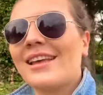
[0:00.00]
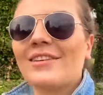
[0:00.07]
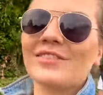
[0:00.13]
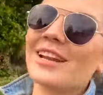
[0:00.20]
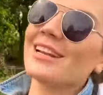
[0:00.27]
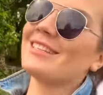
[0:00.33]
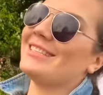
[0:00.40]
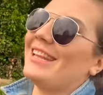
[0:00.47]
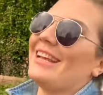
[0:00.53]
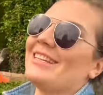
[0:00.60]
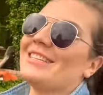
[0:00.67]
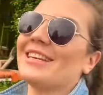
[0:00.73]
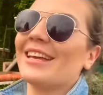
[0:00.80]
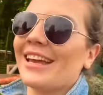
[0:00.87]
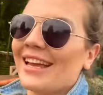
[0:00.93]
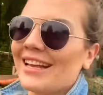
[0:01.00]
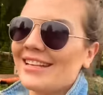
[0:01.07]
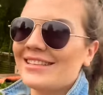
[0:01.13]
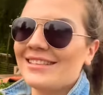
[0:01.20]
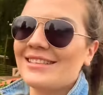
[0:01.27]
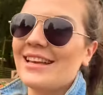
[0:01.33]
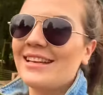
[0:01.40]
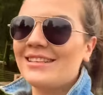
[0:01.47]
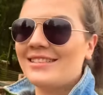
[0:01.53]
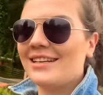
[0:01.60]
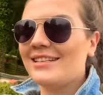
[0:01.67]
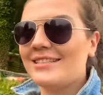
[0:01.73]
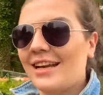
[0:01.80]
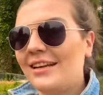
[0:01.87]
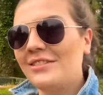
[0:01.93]
Have a nice day chickens.
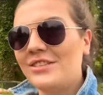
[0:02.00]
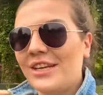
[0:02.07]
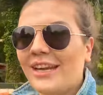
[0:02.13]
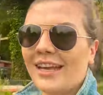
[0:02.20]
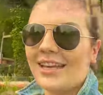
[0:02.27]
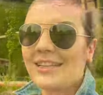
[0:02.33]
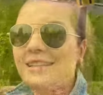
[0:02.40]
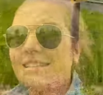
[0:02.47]
Stay safe chickens.